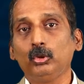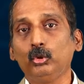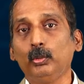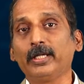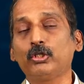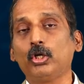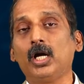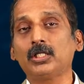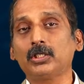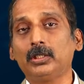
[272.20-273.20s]
You were
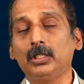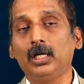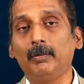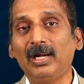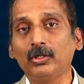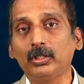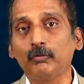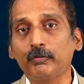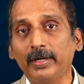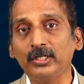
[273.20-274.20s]
taught about the
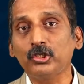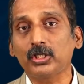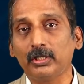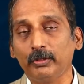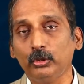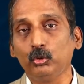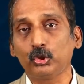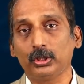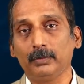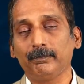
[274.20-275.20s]
French
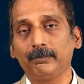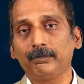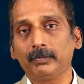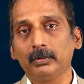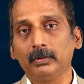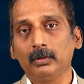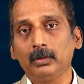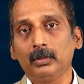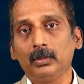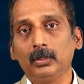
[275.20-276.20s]
Revolution.
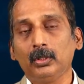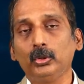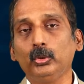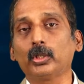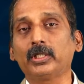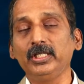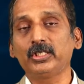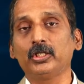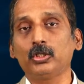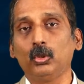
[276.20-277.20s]
Your
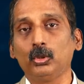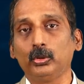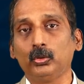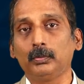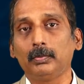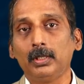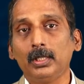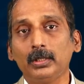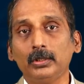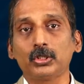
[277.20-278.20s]
teacher told you
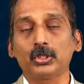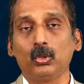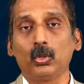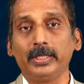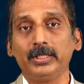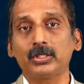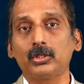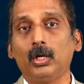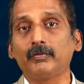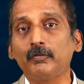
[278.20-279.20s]
the stories
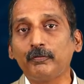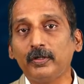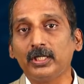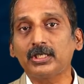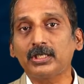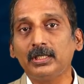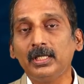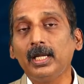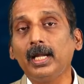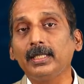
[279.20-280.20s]
of the First
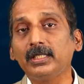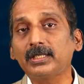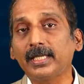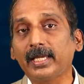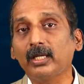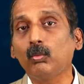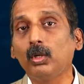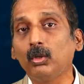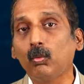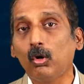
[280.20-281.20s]
and the Second
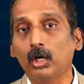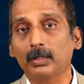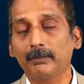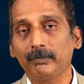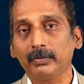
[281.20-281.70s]
World War.